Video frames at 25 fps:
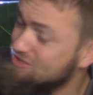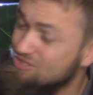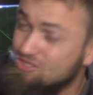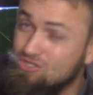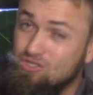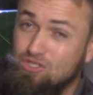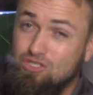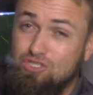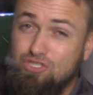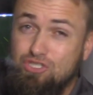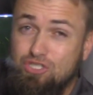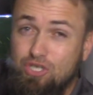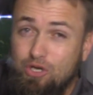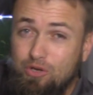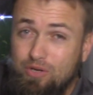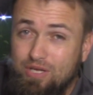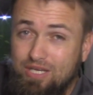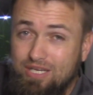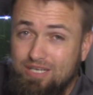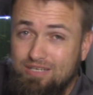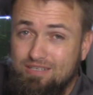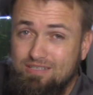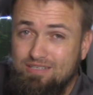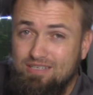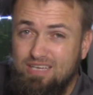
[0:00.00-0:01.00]
it's not showing
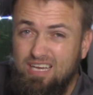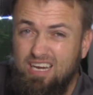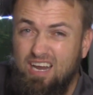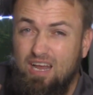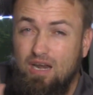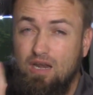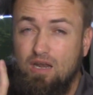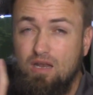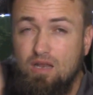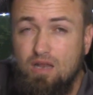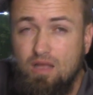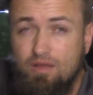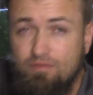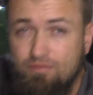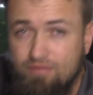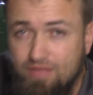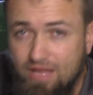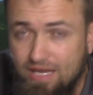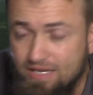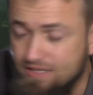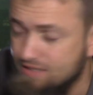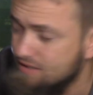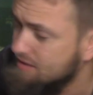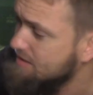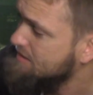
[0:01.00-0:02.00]
it. I love that.